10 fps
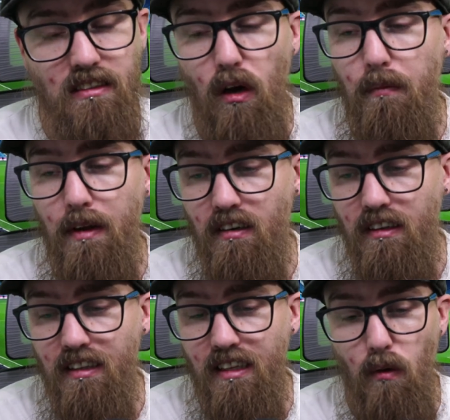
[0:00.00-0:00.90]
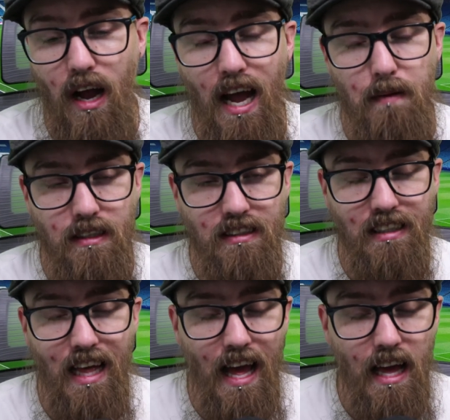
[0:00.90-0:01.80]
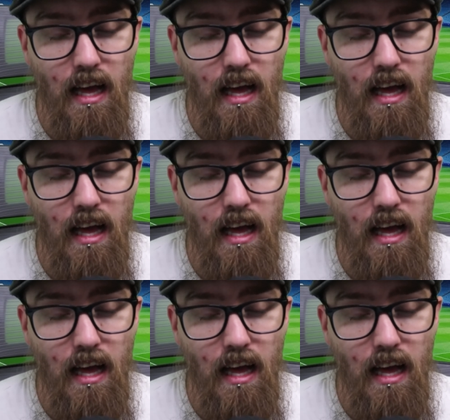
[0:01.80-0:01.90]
So it'll be interesting to see what happens there.